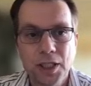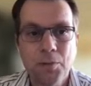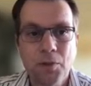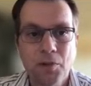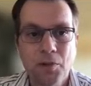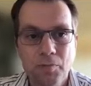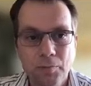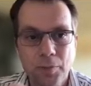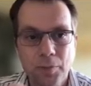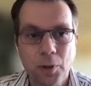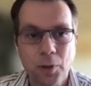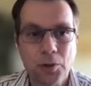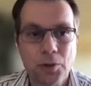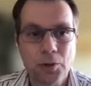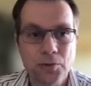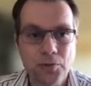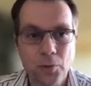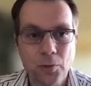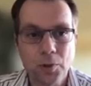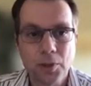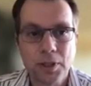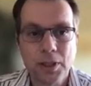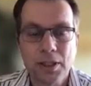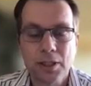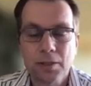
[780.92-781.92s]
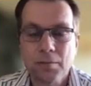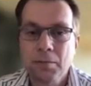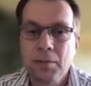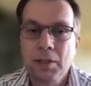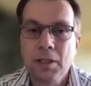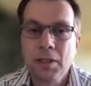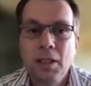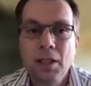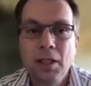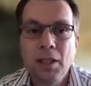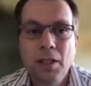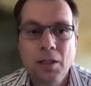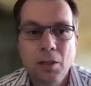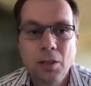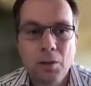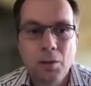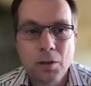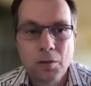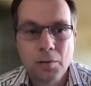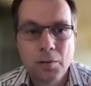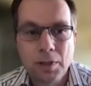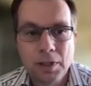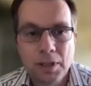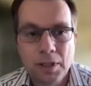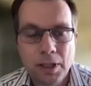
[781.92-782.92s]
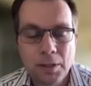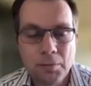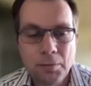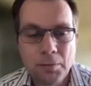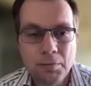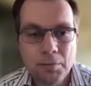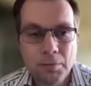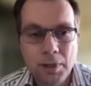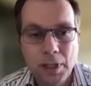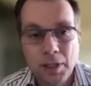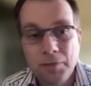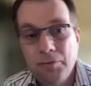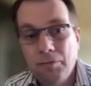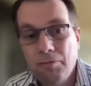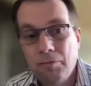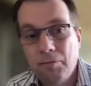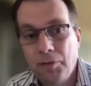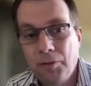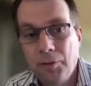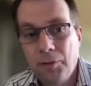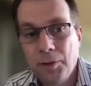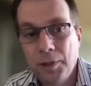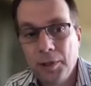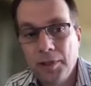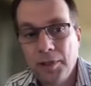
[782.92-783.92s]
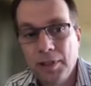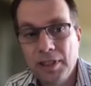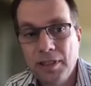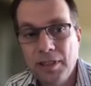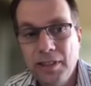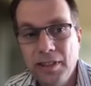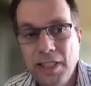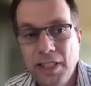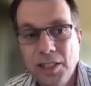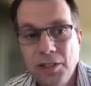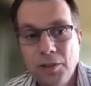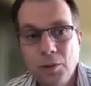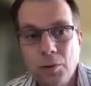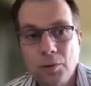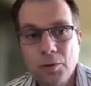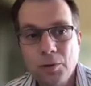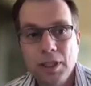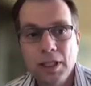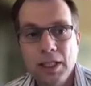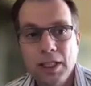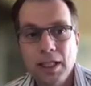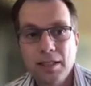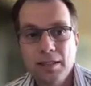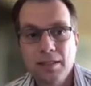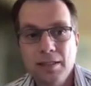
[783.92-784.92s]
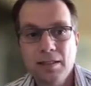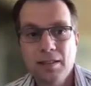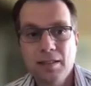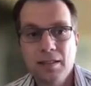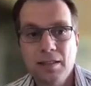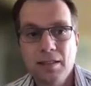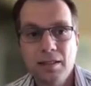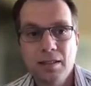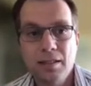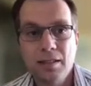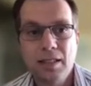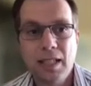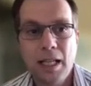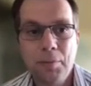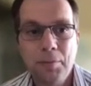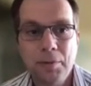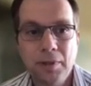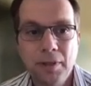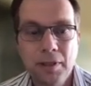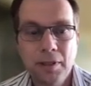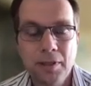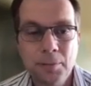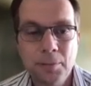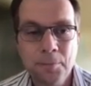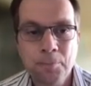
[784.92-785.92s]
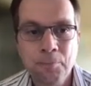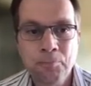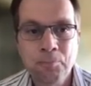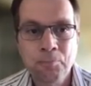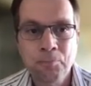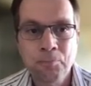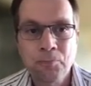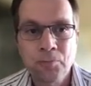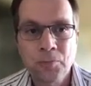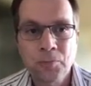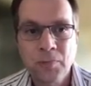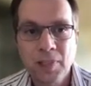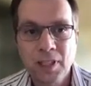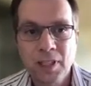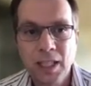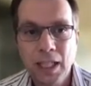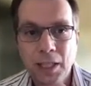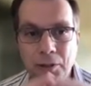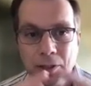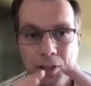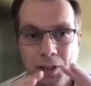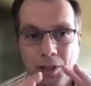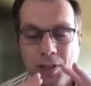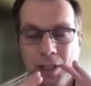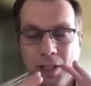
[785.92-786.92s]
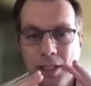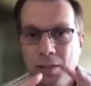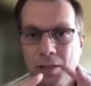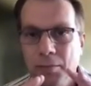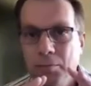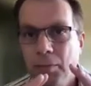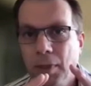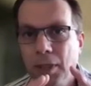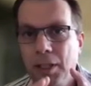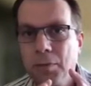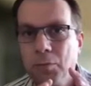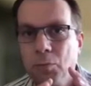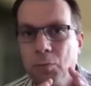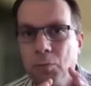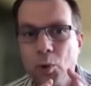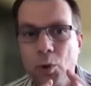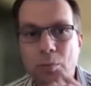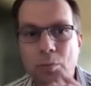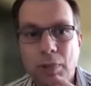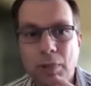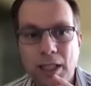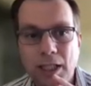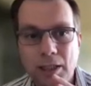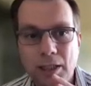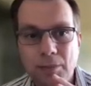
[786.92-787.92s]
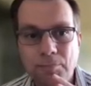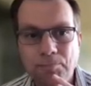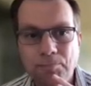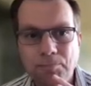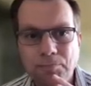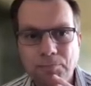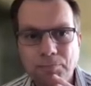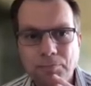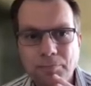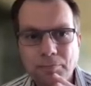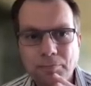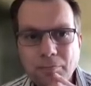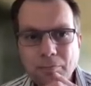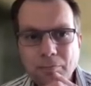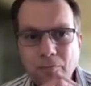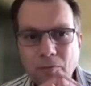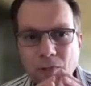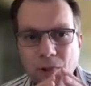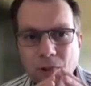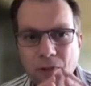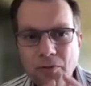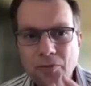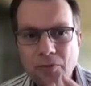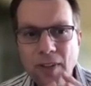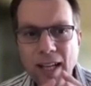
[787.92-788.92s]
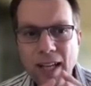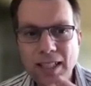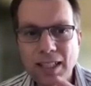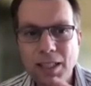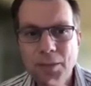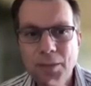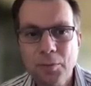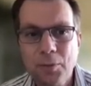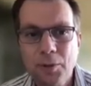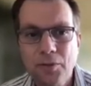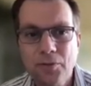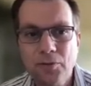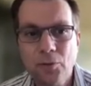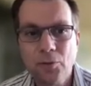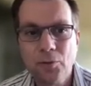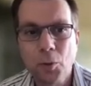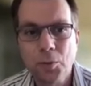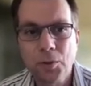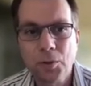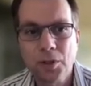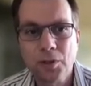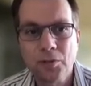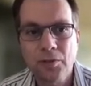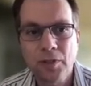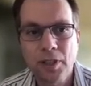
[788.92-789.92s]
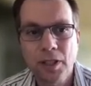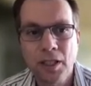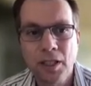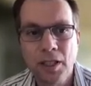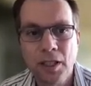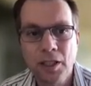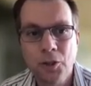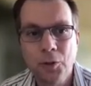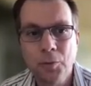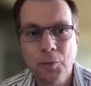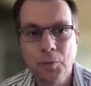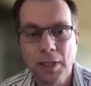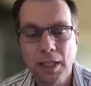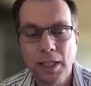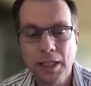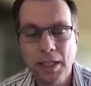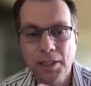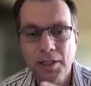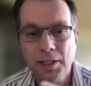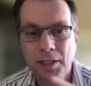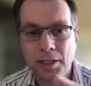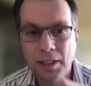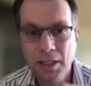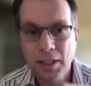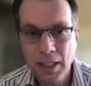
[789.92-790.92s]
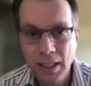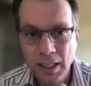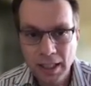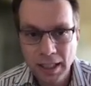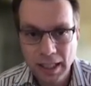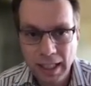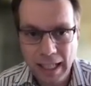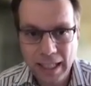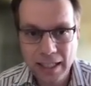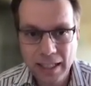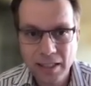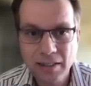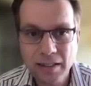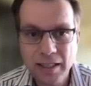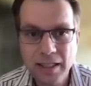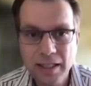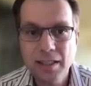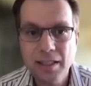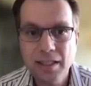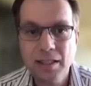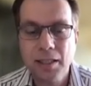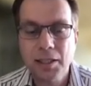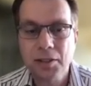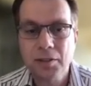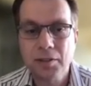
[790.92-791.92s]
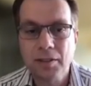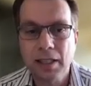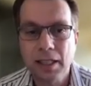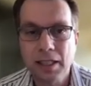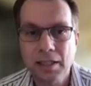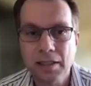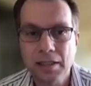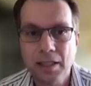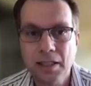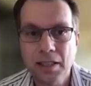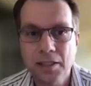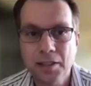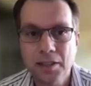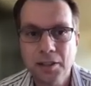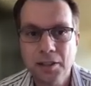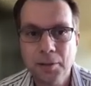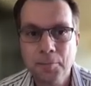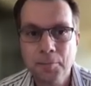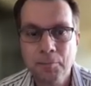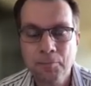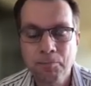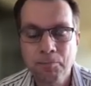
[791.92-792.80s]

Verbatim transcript: of post-Fordism, or what some have referred to as disorganized uh, capitalism, characterized much more by flexible forms of uh, accumulation and decentralization,